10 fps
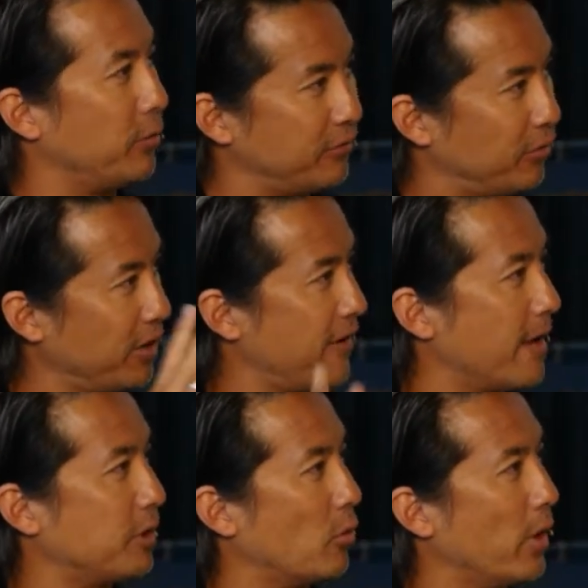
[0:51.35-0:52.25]
We've
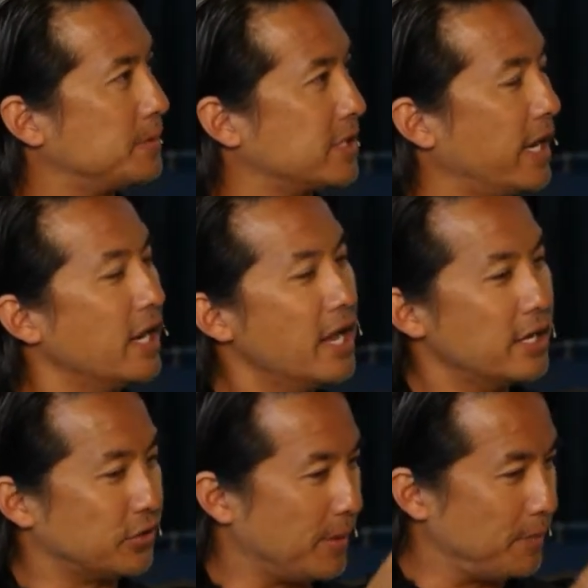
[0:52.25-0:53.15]
revamped our website
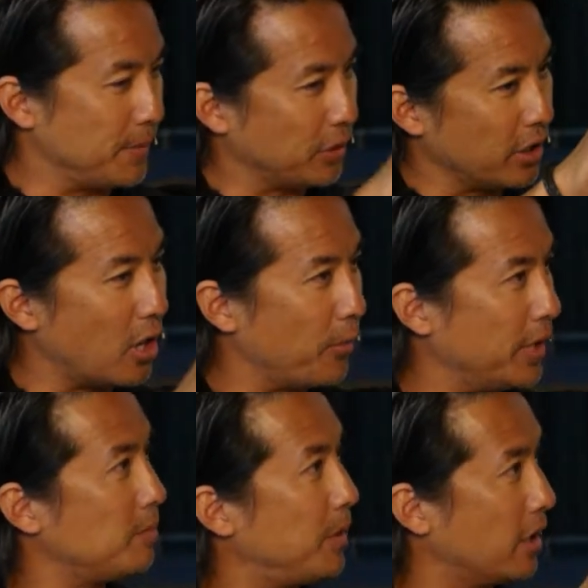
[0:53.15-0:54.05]
so that people can go
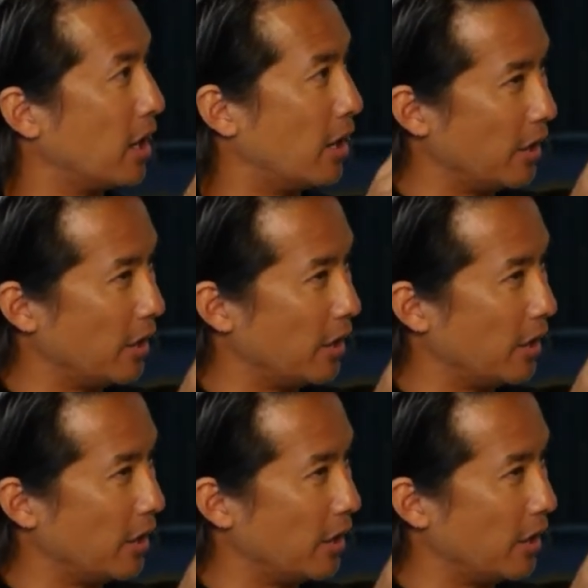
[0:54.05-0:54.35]
in, pick